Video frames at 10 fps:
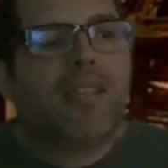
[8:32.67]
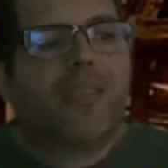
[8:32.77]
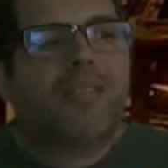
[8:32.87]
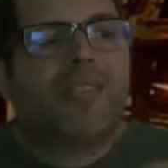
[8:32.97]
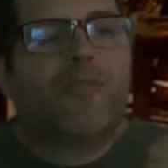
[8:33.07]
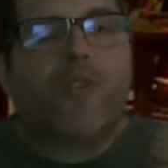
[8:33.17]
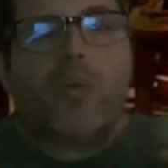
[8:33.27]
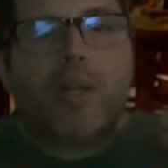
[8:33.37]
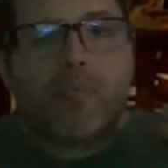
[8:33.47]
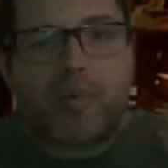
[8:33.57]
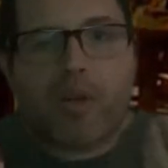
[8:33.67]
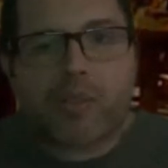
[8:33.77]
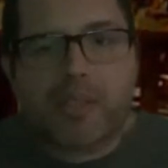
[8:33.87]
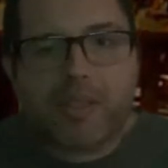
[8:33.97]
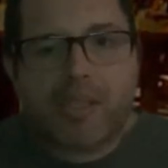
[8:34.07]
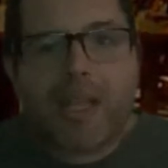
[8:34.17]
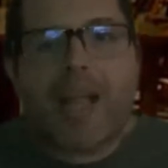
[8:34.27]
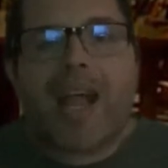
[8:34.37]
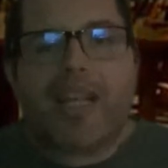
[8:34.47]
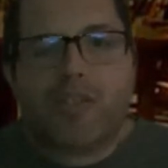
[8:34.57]
The voting process
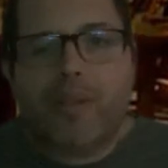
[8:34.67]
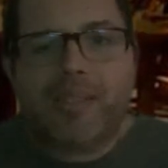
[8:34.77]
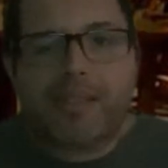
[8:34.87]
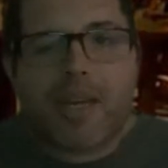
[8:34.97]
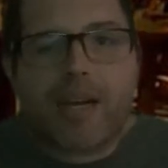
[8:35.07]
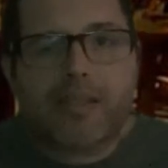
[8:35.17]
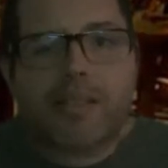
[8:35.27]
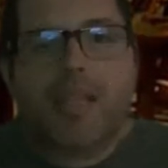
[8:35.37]
actually starts